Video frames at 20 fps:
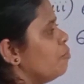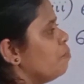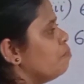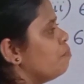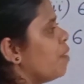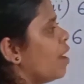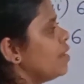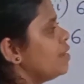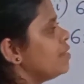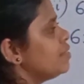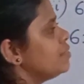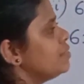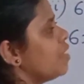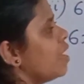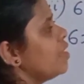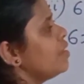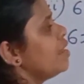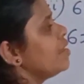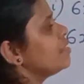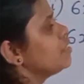Minus
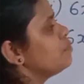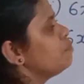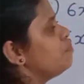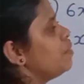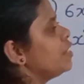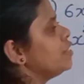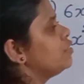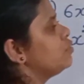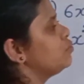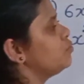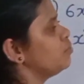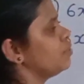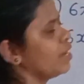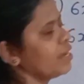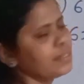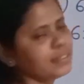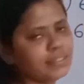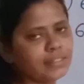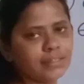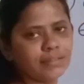9x plus
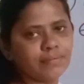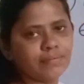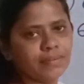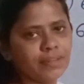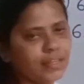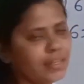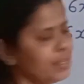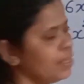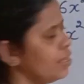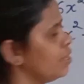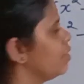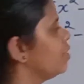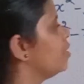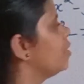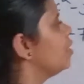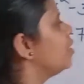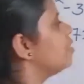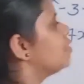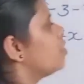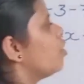2x
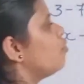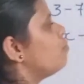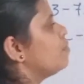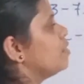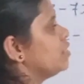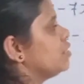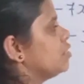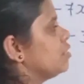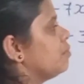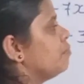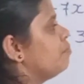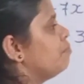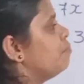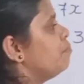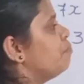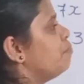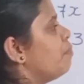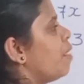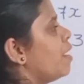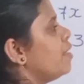is how much?
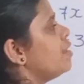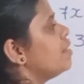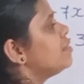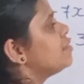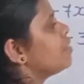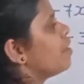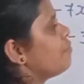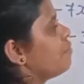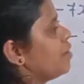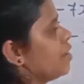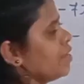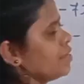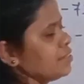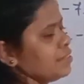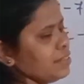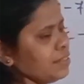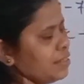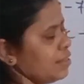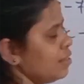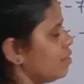Minus
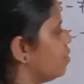7x.